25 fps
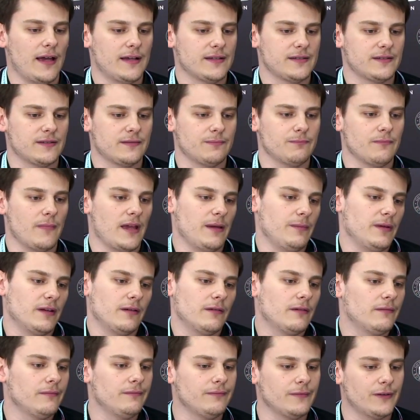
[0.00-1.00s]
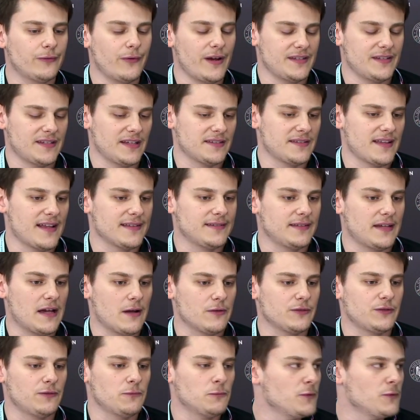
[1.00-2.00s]
As maybe crazy as that
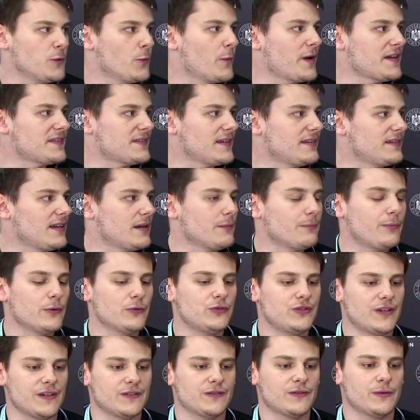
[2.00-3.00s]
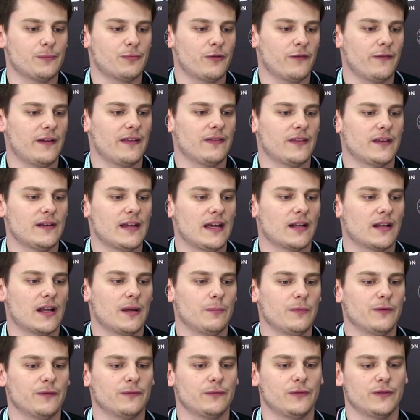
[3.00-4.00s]
sounds, you waste a tempo just to prevent the knight
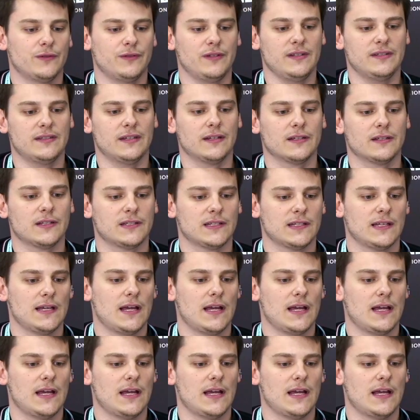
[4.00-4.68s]
coming to c6.